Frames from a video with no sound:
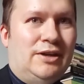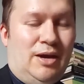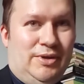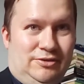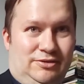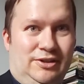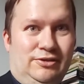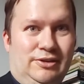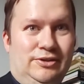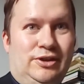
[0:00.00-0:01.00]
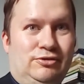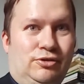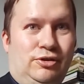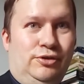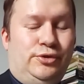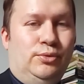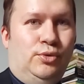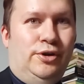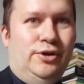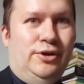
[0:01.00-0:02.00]
I mean, seriously, there's a cultural
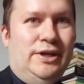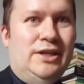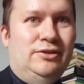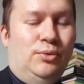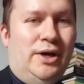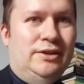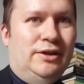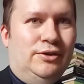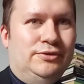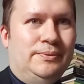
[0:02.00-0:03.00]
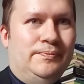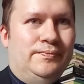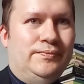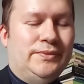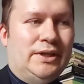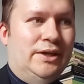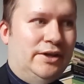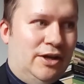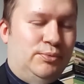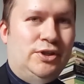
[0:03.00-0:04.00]
warrior in the White House. And
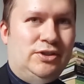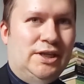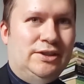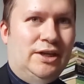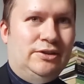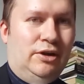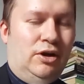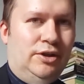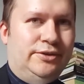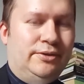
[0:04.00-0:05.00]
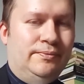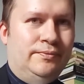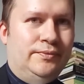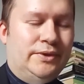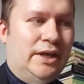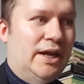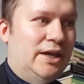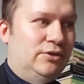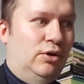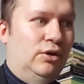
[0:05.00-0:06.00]
I appreciate that a lot.
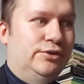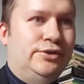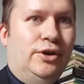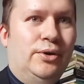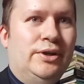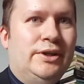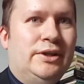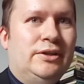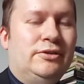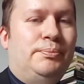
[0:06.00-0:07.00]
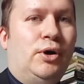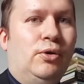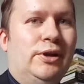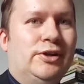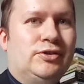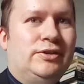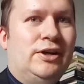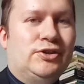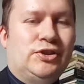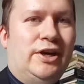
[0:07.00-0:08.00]
And also, the Polish, they
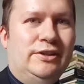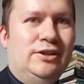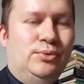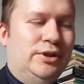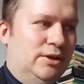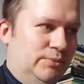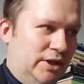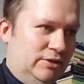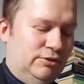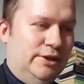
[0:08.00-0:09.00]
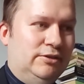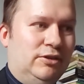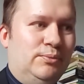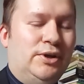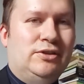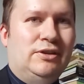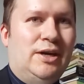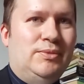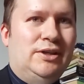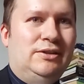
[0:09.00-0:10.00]
are siding with him. That's at least the impression
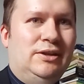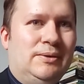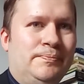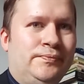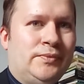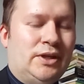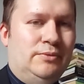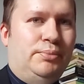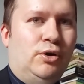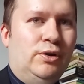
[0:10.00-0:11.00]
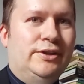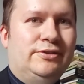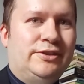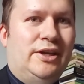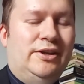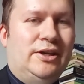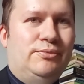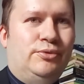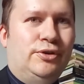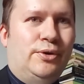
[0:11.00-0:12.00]
I'm getting. And Poland is standing
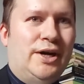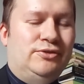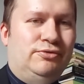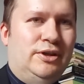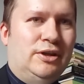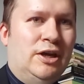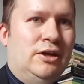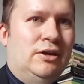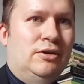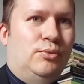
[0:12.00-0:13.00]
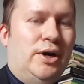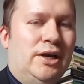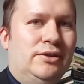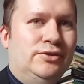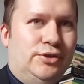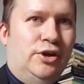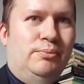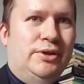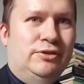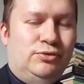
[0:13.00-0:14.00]
up for the right thing, while
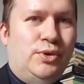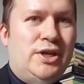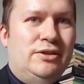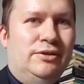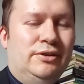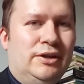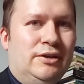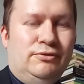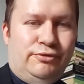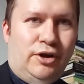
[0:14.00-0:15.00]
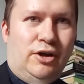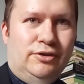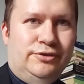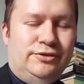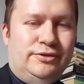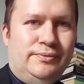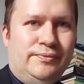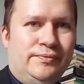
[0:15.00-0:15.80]
Germany, Sweden, France,